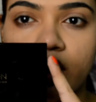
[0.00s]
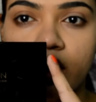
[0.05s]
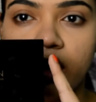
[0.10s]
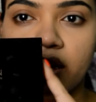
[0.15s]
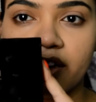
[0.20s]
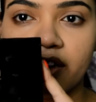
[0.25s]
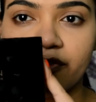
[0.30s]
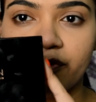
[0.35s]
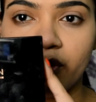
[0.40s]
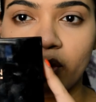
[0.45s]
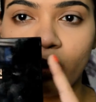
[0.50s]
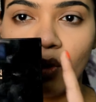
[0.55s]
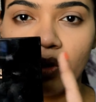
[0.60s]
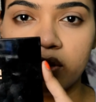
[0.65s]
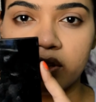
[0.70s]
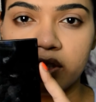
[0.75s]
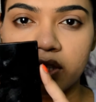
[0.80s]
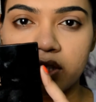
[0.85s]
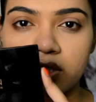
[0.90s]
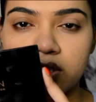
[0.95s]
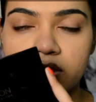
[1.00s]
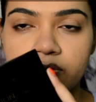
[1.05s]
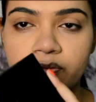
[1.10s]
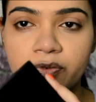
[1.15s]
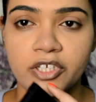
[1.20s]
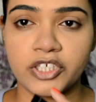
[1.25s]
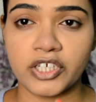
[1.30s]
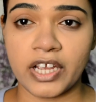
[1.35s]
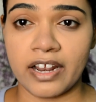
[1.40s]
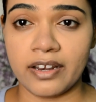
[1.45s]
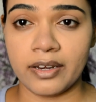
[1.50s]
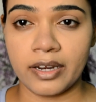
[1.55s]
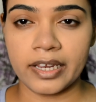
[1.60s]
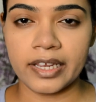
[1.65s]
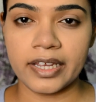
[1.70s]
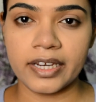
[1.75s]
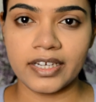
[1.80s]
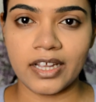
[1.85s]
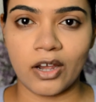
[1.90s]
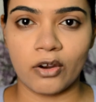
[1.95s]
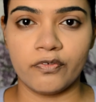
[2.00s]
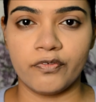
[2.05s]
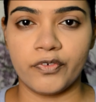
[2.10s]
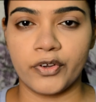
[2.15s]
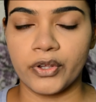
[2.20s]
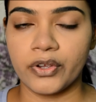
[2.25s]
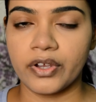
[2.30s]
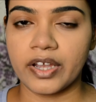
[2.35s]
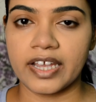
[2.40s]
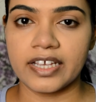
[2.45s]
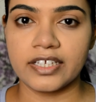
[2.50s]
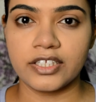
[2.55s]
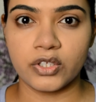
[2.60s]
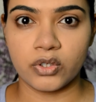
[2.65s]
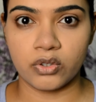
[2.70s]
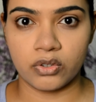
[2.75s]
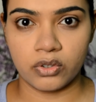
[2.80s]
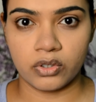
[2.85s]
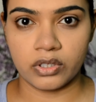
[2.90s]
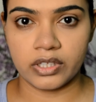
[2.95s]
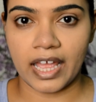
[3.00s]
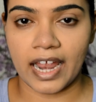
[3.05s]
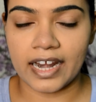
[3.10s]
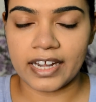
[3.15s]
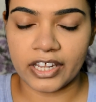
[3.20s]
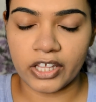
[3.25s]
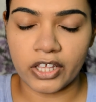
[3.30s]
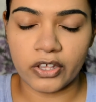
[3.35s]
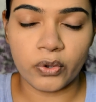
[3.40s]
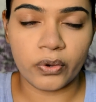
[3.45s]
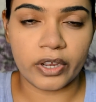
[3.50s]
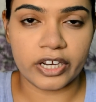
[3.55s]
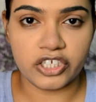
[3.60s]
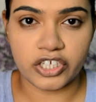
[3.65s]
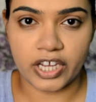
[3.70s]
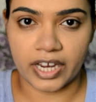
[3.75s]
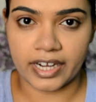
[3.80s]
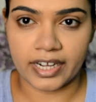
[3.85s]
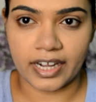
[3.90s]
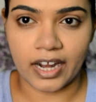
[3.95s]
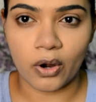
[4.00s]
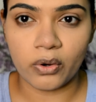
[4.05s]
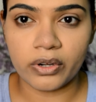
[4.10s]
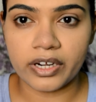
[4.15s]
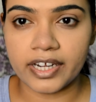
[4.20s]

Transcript: a review on this which I'll link it down for you guys so that you can check it out.